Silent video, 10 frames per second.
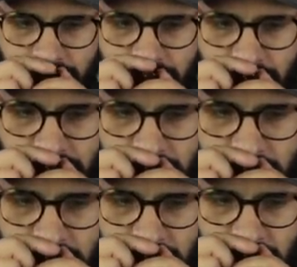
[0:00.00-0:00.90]

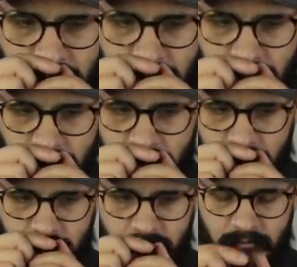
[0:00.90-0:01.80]

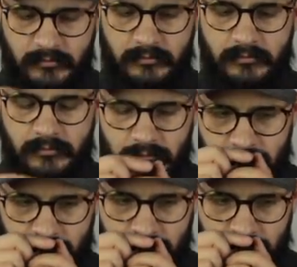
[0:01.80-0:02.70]

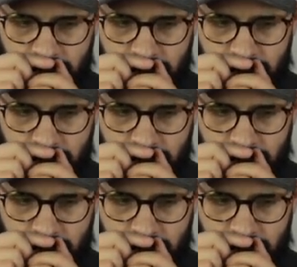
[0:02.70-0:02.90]
(no one is talking)